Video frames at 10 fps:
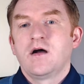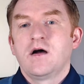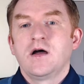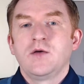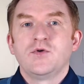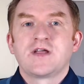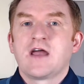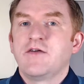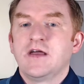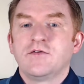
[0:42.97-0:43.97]
I would
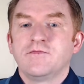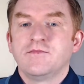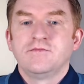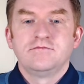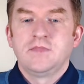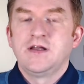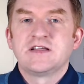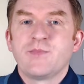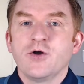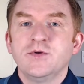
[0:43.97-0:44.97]
carry out an
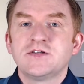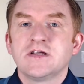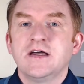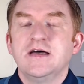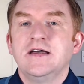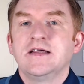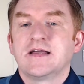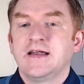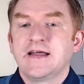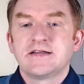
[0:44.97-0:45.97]
experiment and
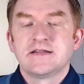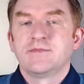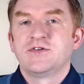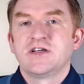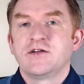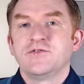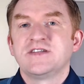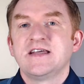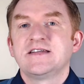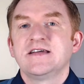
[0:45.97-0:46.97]
collect the particular
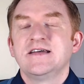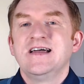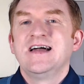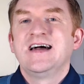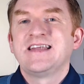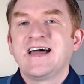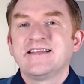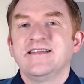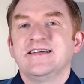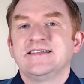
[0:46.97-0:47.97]
data and
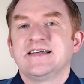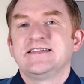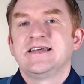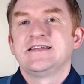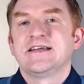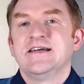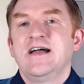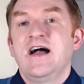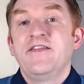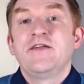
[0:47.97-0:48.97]
analyze that data
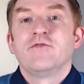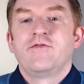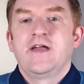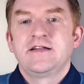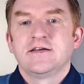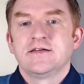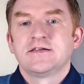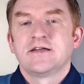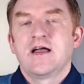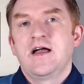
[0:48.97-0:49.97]
and then reflect on
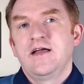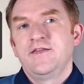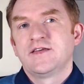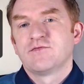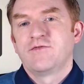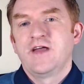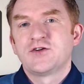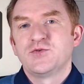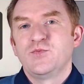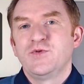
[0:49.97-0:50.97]
it. And this
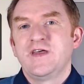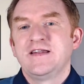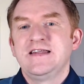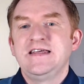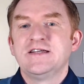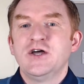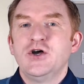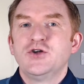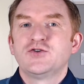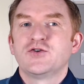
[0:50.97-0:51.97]
reflection would then lead
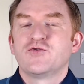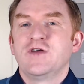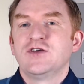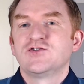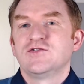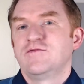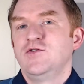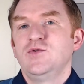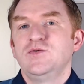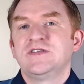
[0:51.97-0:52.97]
to the creation of
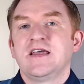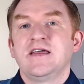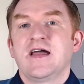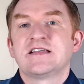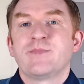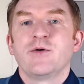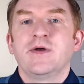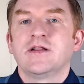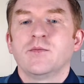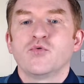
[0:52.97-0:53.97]
new, say,
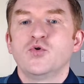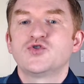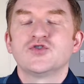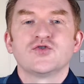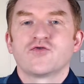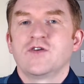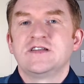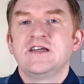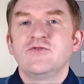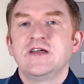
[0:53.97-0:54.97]
experimental approaches or
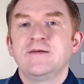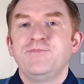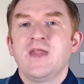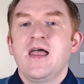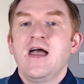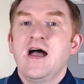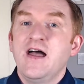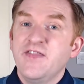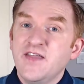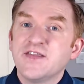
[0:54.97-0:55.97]
criteria,
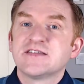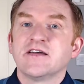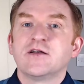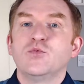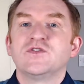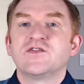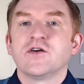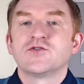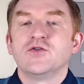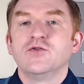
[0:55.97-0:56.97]
and then the cycle would
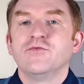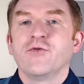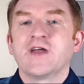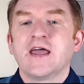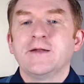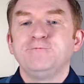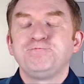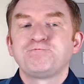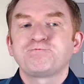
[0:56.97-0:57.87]
start all over again.